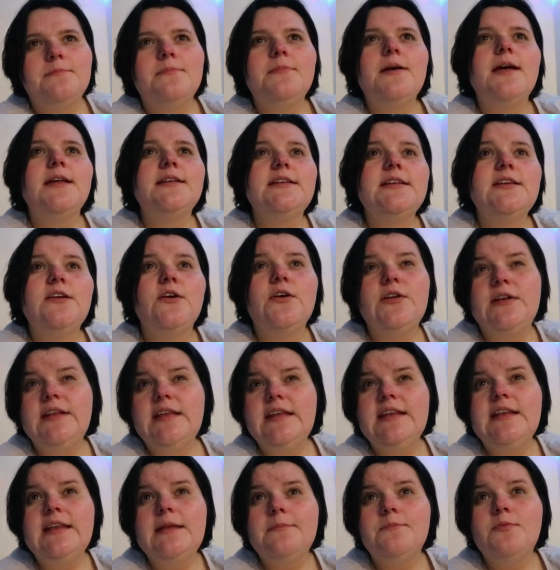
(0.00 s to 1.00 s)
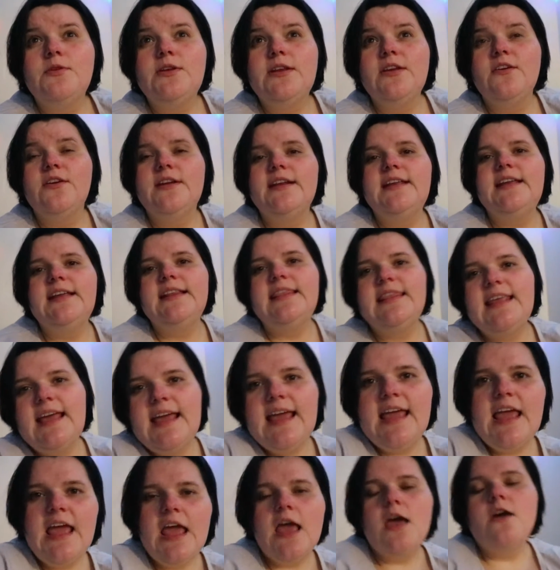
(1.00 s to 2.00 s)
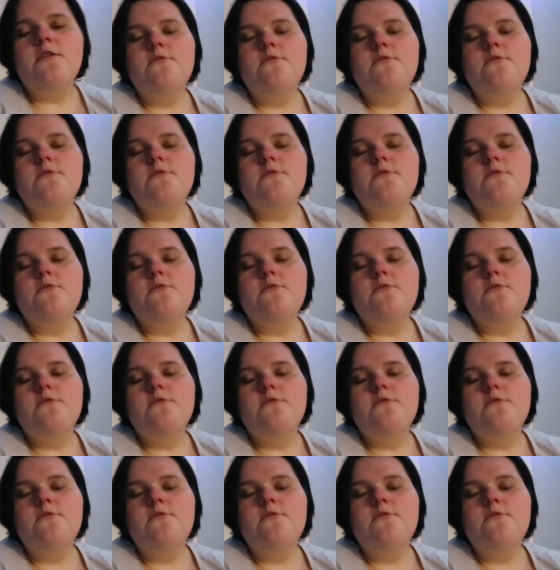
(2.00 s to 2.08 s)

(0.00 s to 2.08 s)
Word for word: putty holly in there, putty holly in there